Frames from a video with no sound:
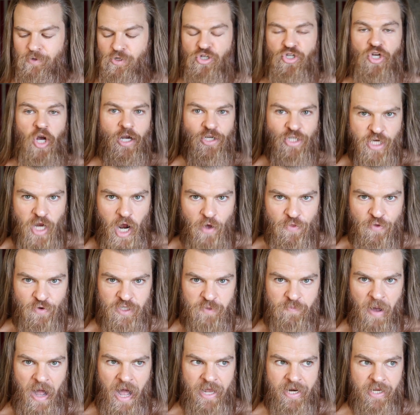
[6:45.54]
judging others'
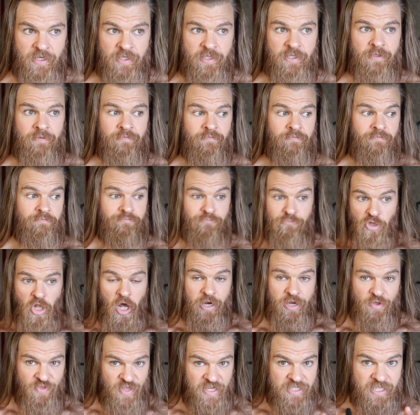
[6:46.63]
bodies.
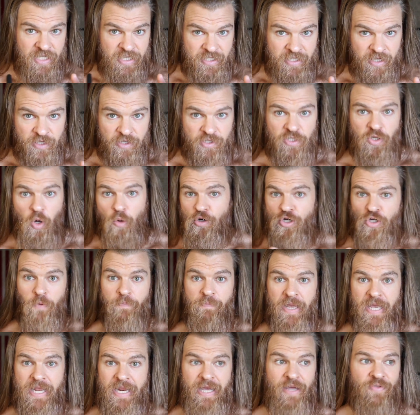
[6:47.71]
Look, this is social
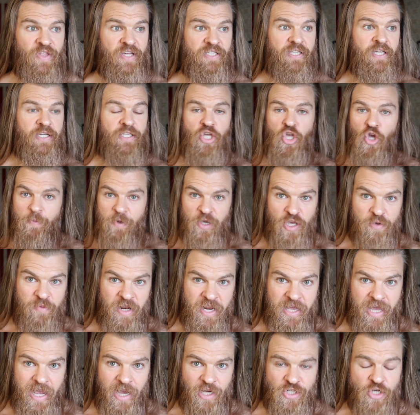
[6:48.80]
media, this is human
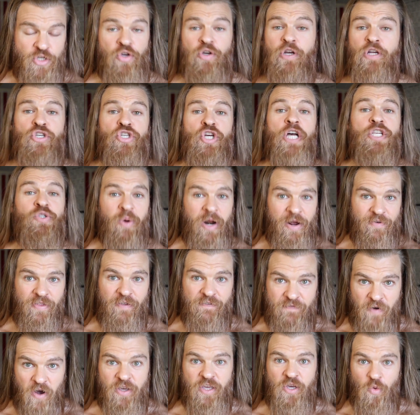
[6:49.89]
communication. You could judge whatever the
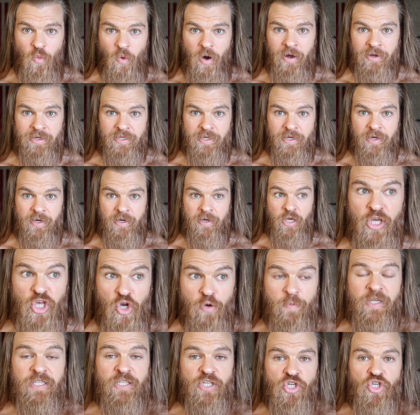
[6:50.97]
fuck you want.
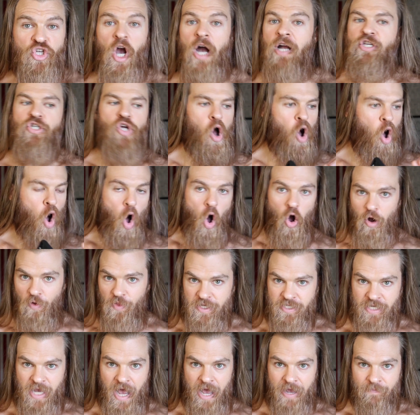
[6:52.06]
Humans judge all the
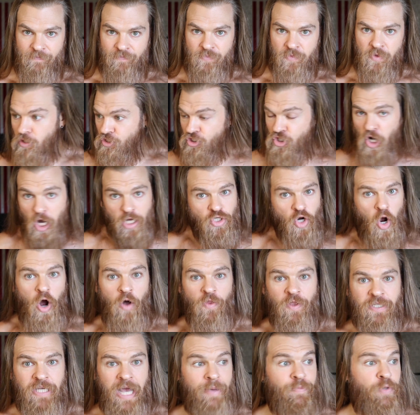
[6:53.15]
time. Judge all
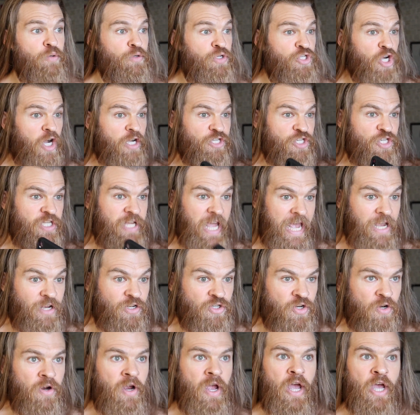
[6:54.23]
the time. You judge
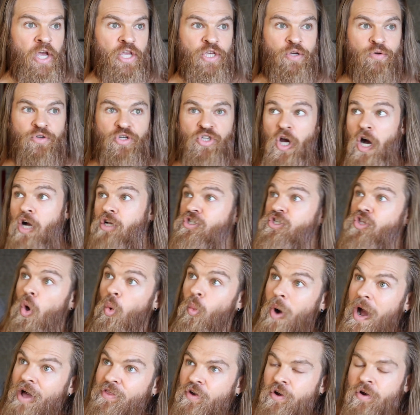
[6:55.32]
danger, you judge the
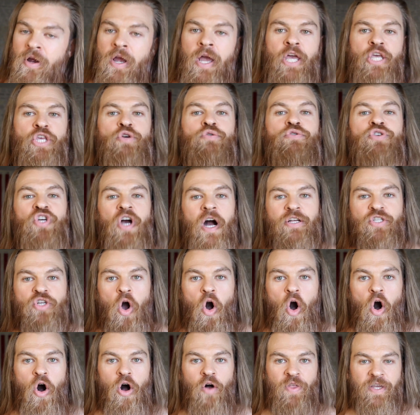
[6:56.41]
weather, you judge
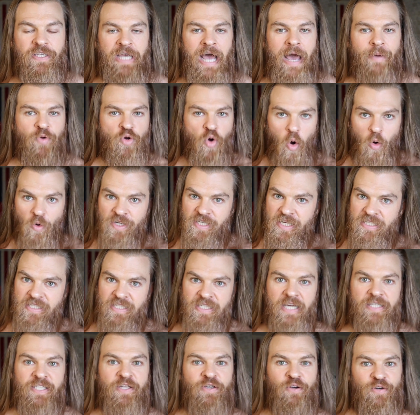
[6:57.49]
all the time. You're always
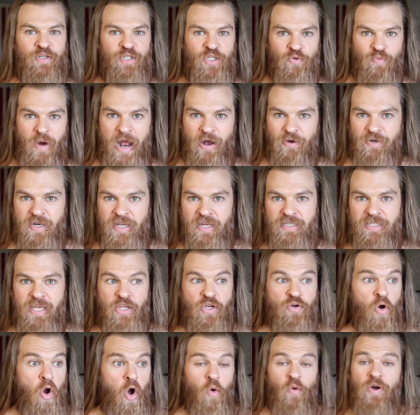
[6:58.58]
assessing your surroundings and
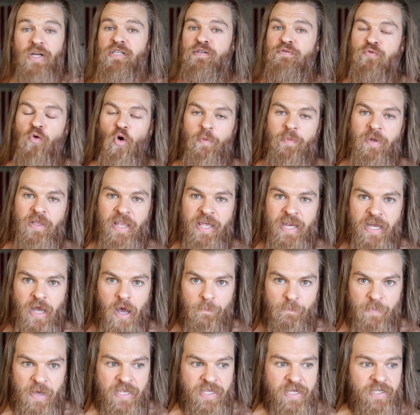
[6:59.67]
you're always formulating
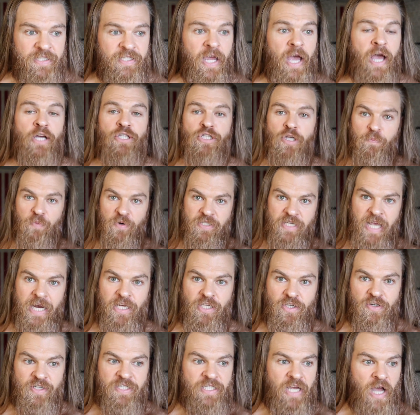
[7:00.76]
opinions to
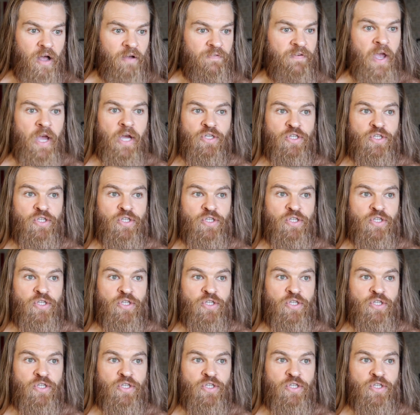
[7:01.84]
protect yourself,